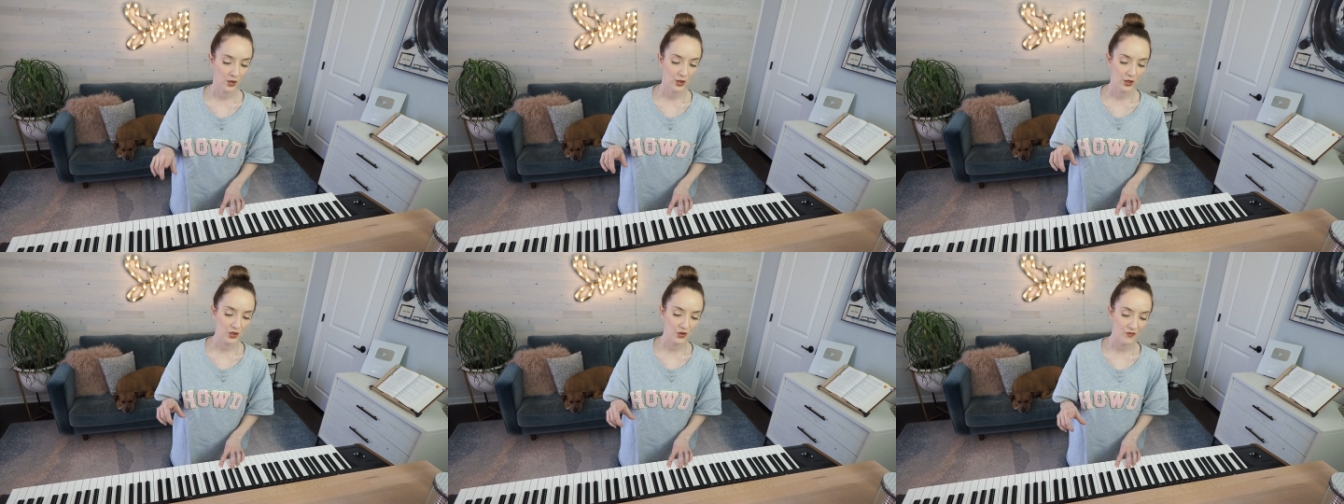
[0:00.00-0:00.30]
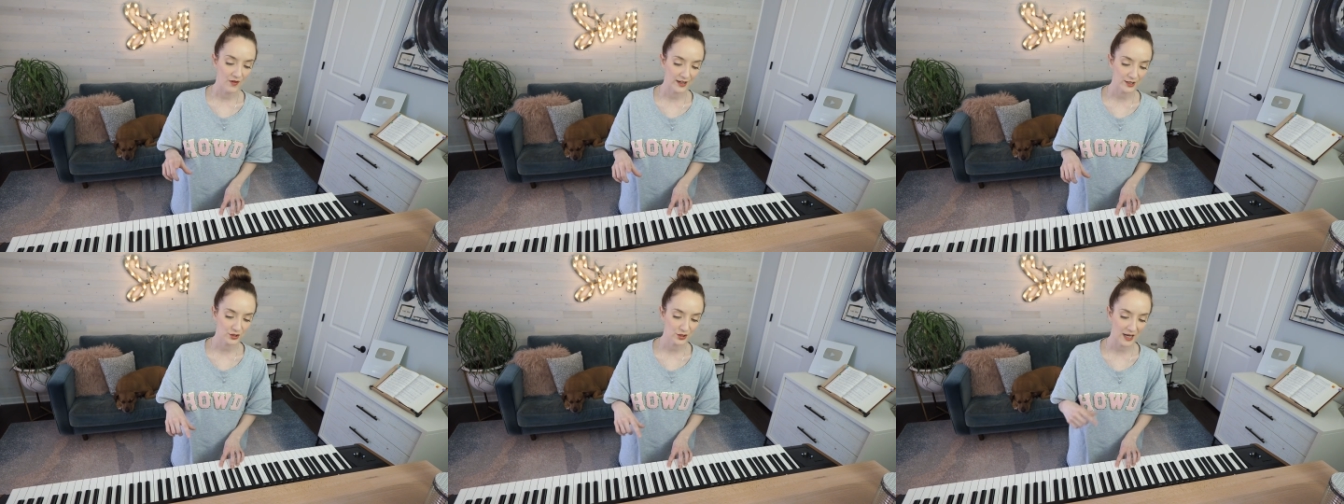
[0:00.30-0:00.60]
you've
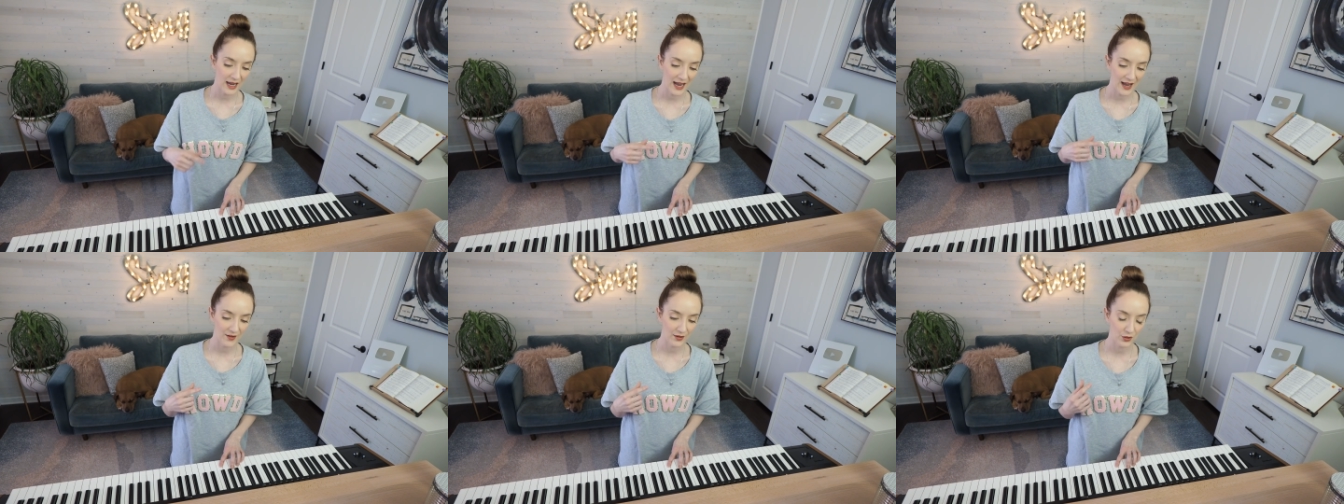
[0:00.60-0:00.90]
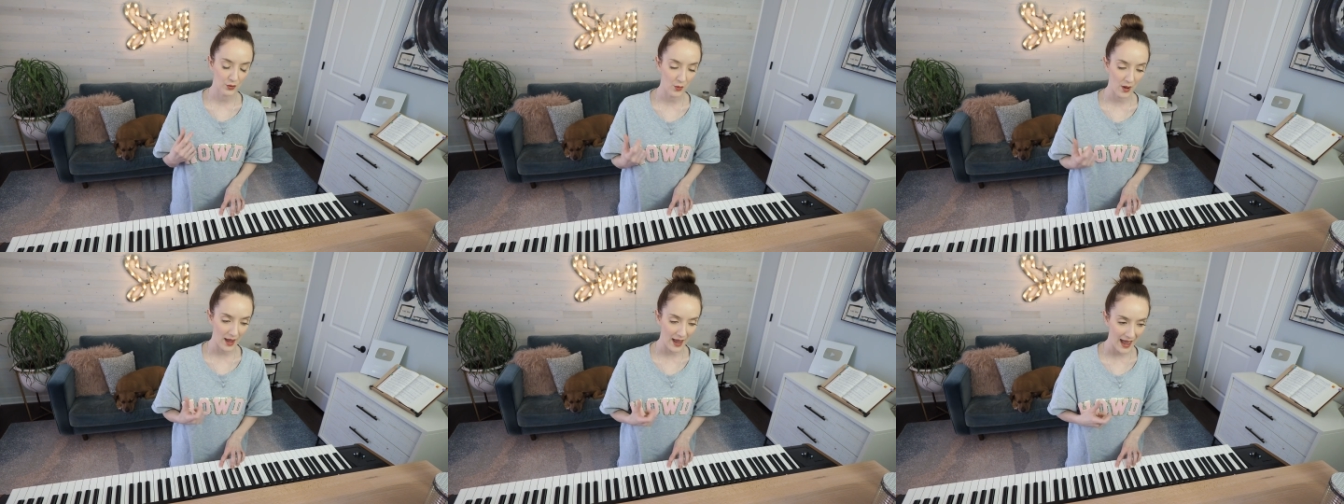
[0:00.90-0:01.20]
actually
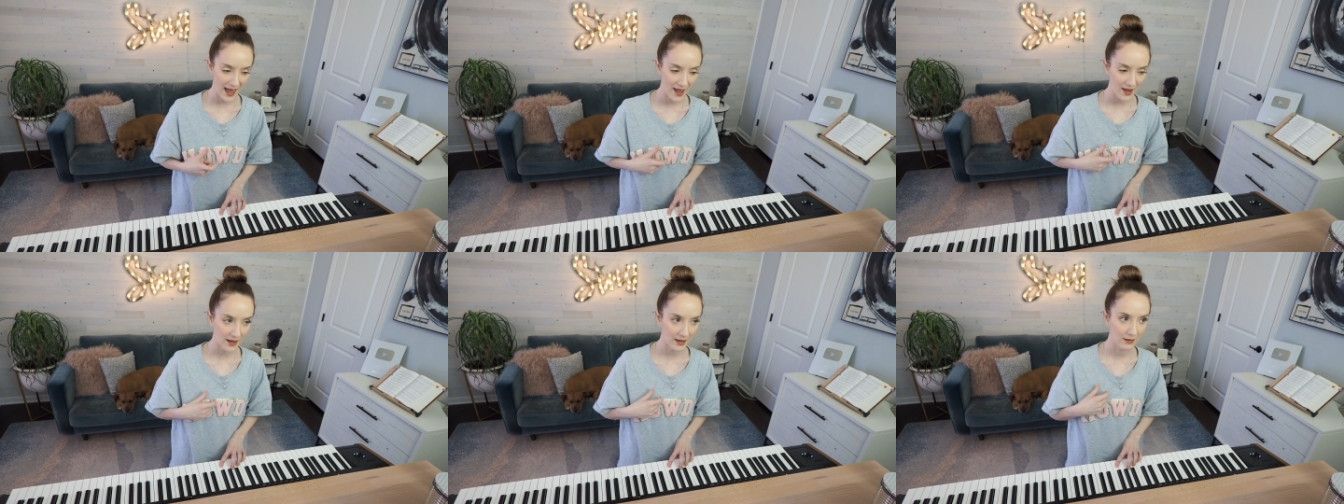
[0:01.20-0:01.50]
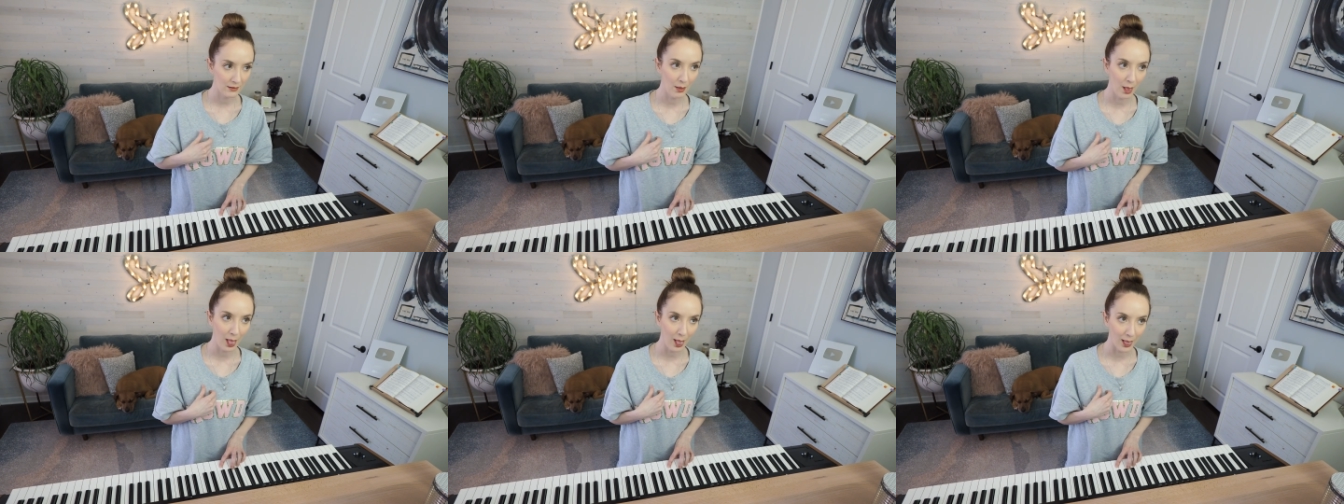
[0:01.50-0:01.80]

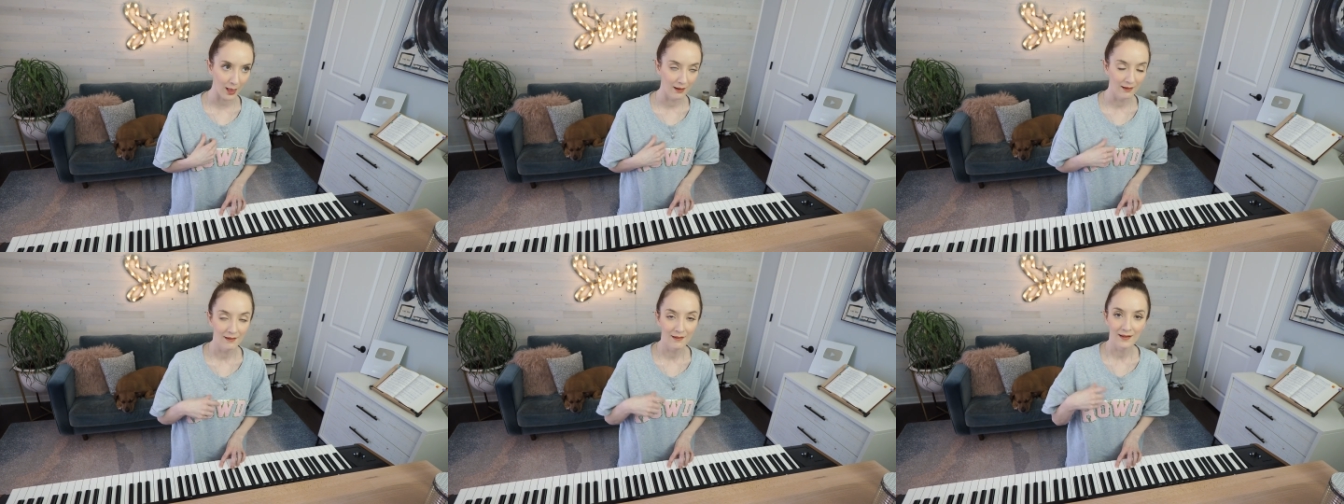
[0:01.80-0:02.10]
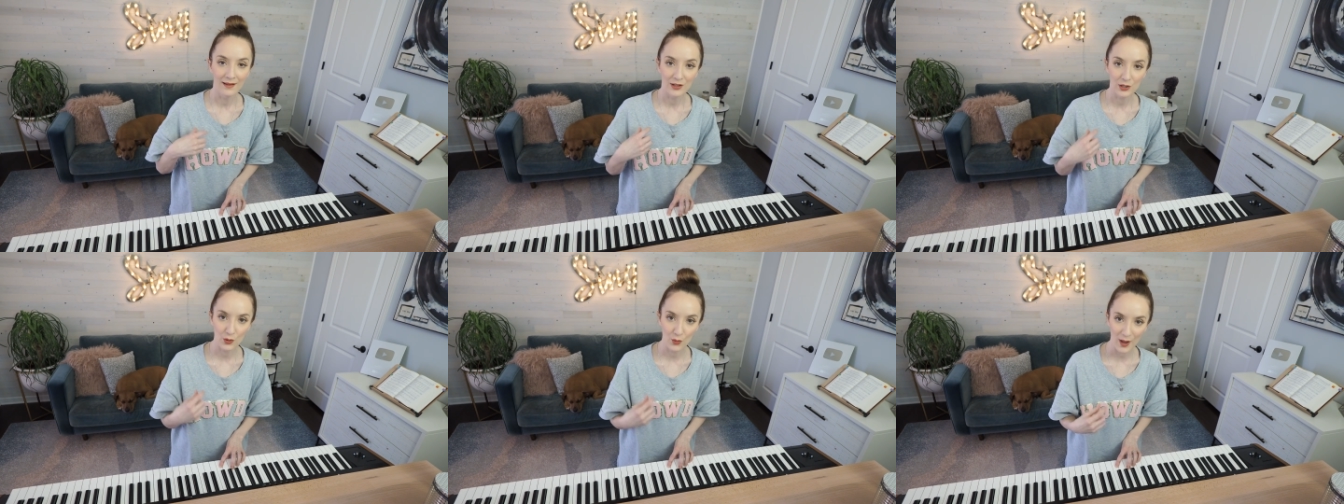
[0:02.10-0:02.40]

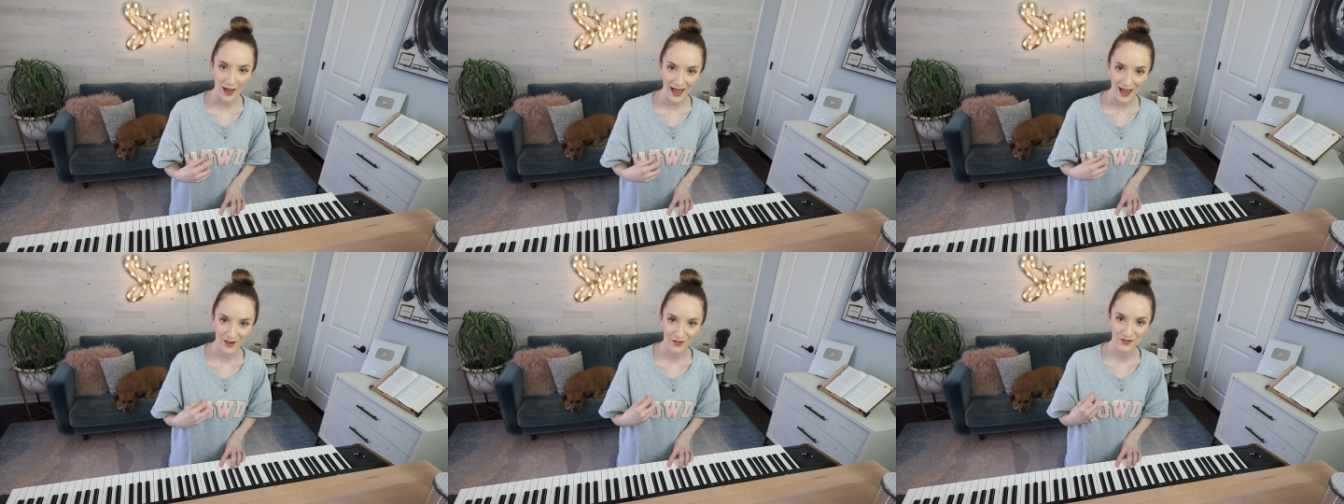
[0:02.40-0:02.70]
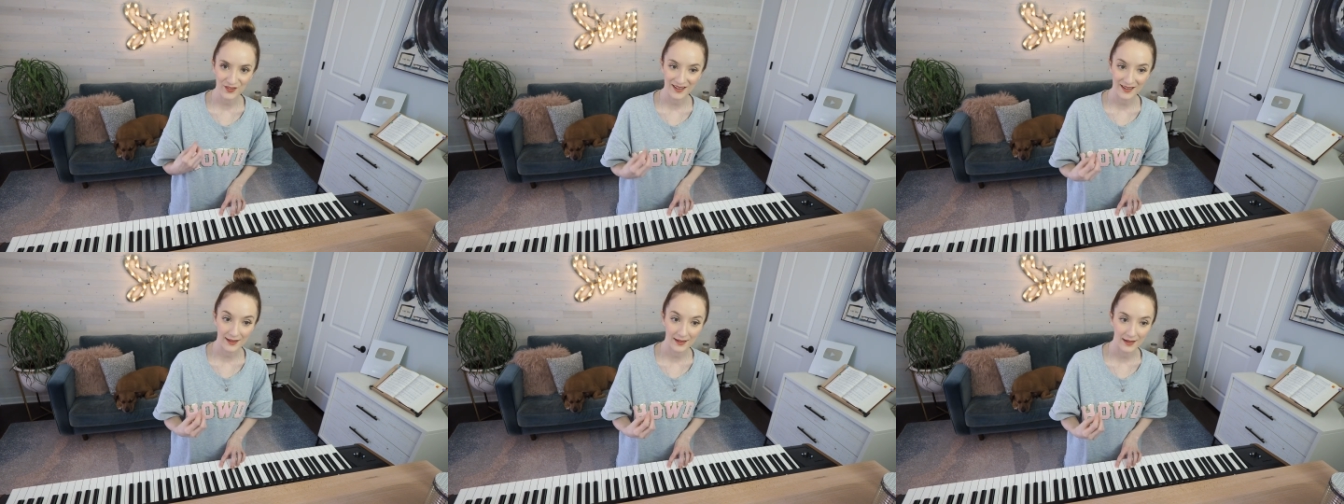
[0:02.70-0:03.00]
you have
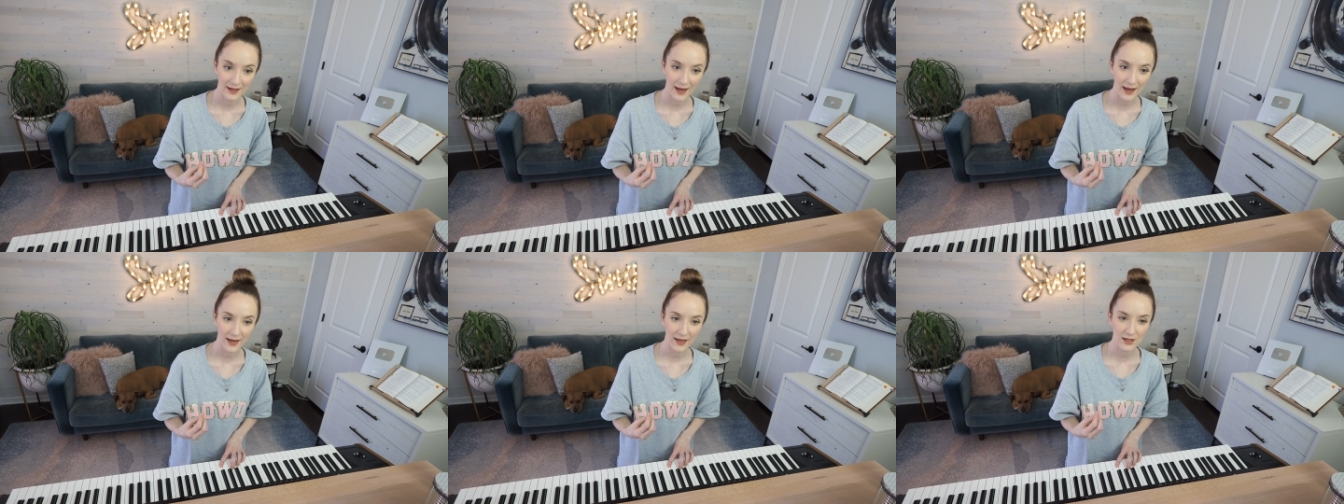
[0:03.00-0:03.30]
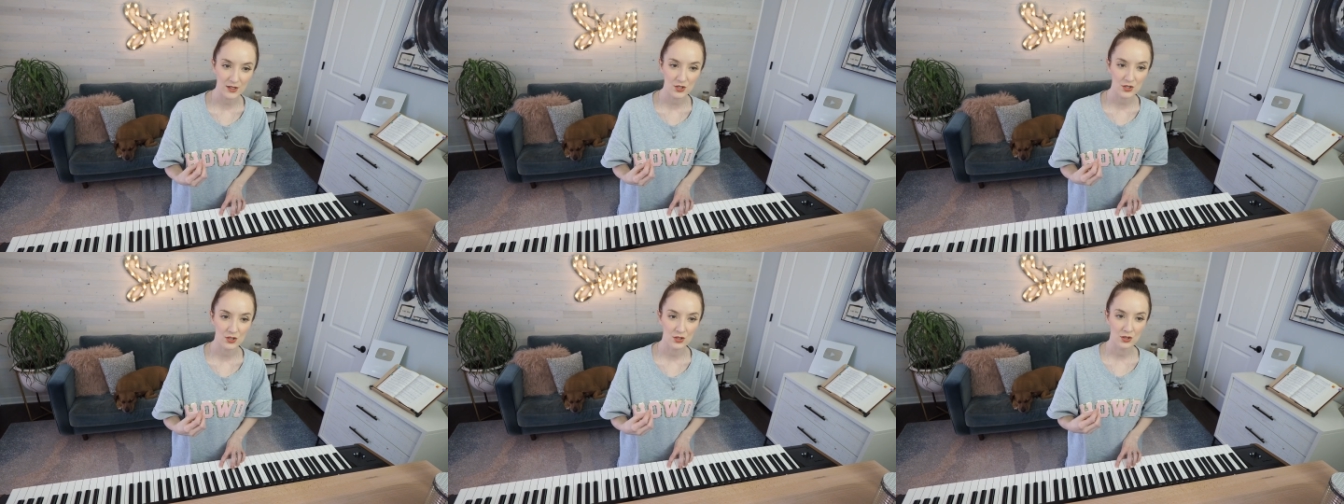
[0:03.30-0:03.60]
to
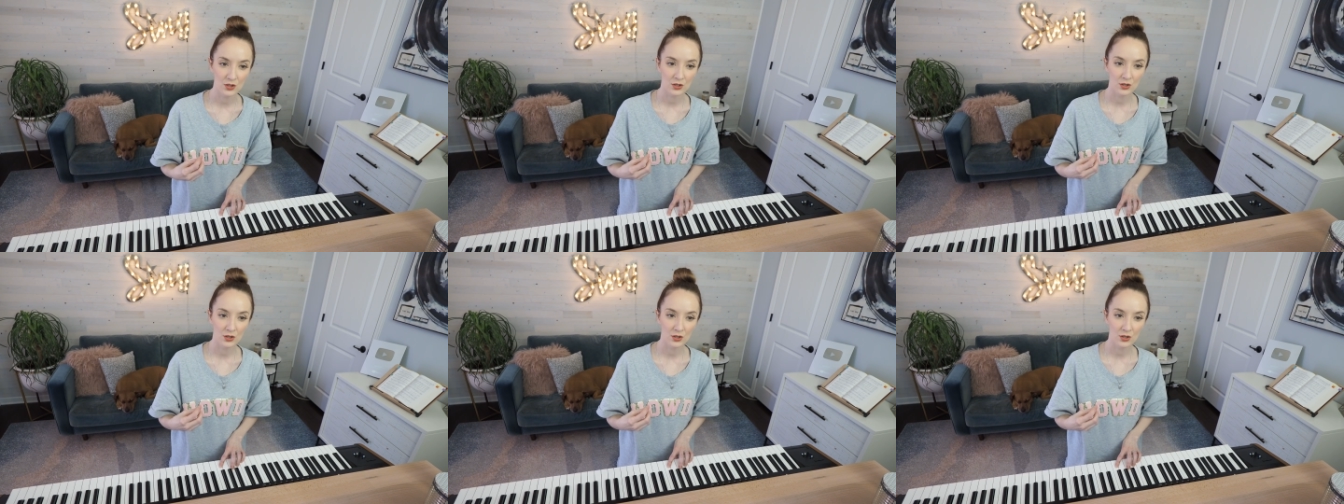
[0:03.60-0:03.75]
engage